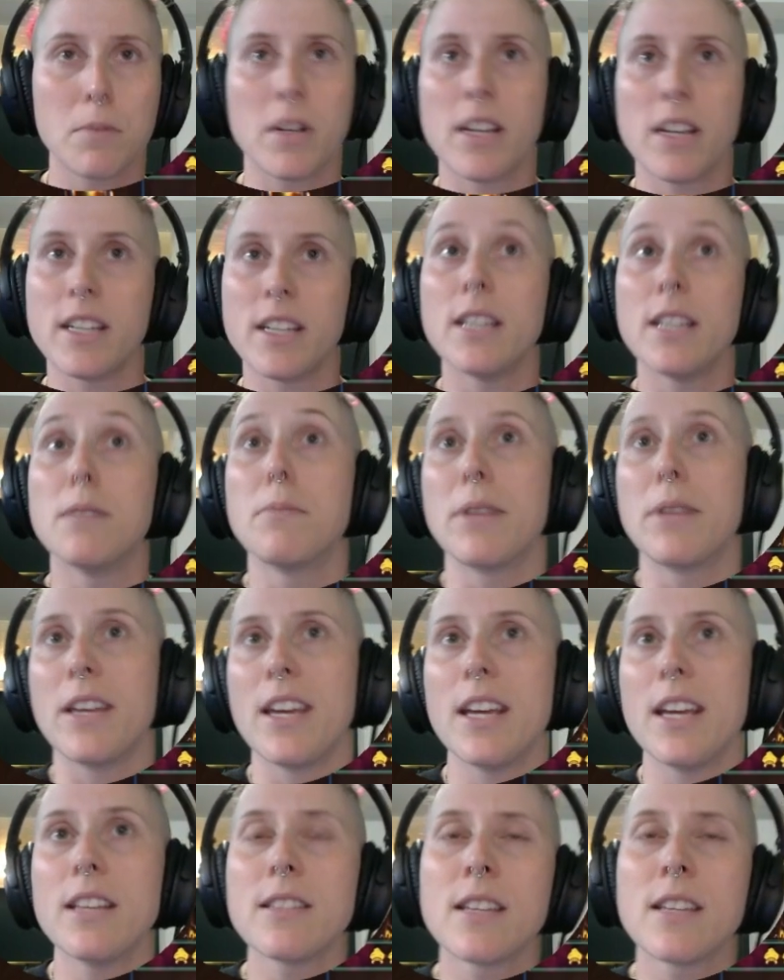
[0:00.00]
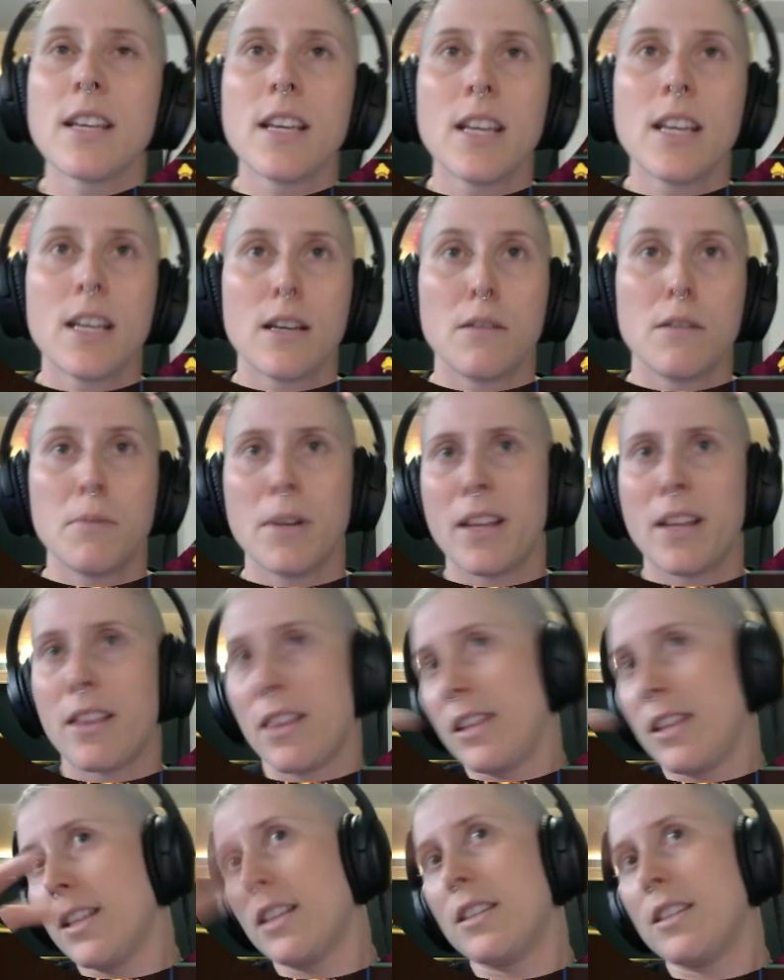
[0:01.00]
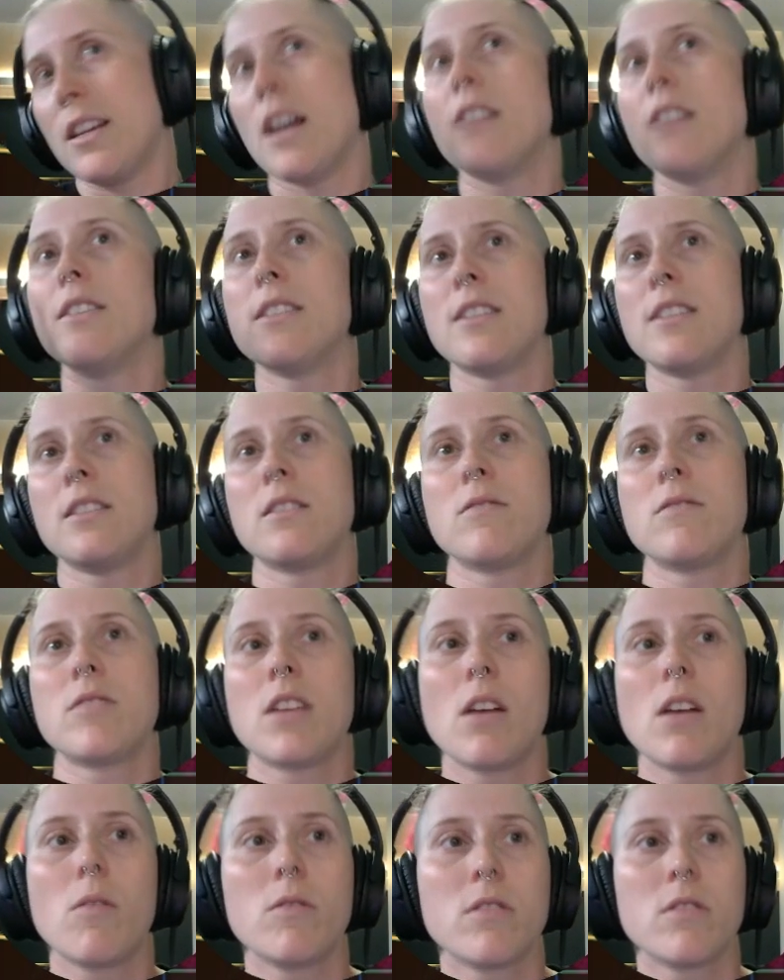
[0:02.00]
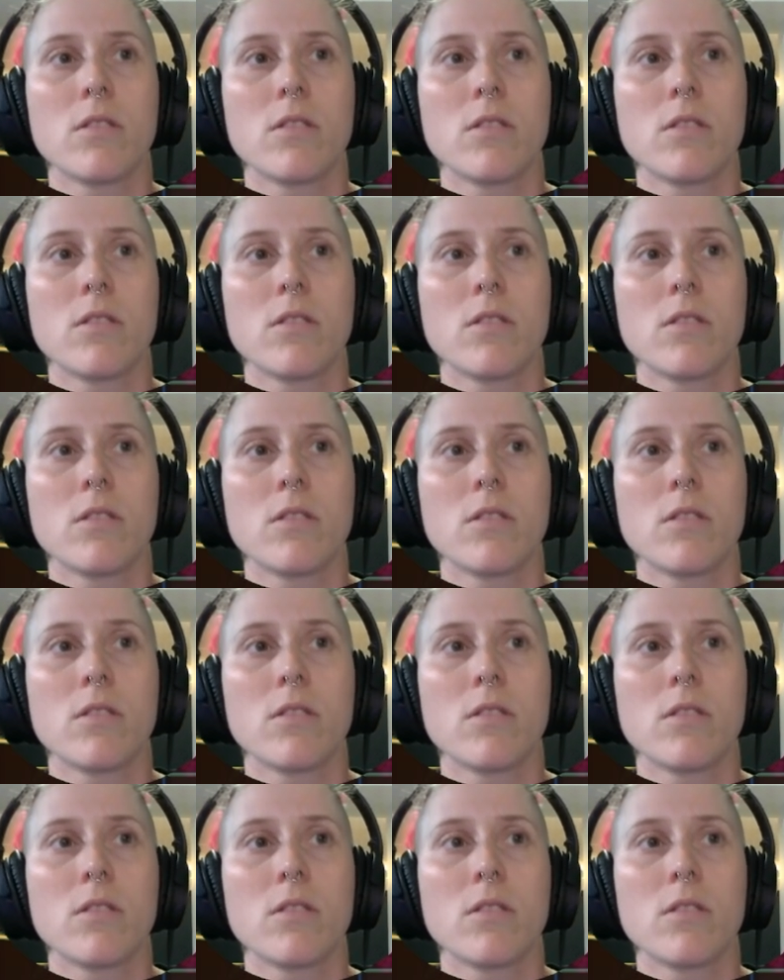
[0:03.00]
but I didn't play it. But I think that the sense of scale was